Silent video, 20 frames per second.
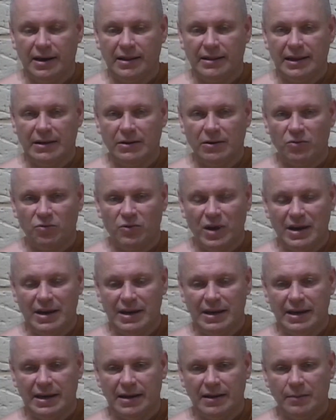They're not
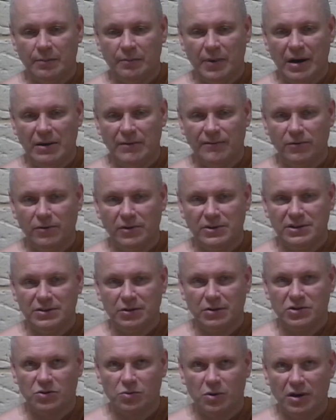ready. Mindfulness is
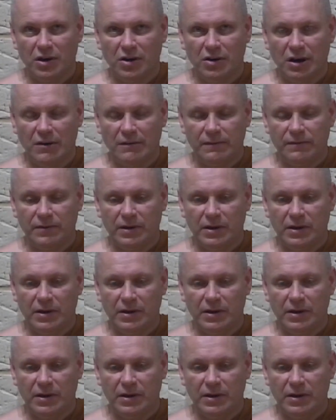not strong enough.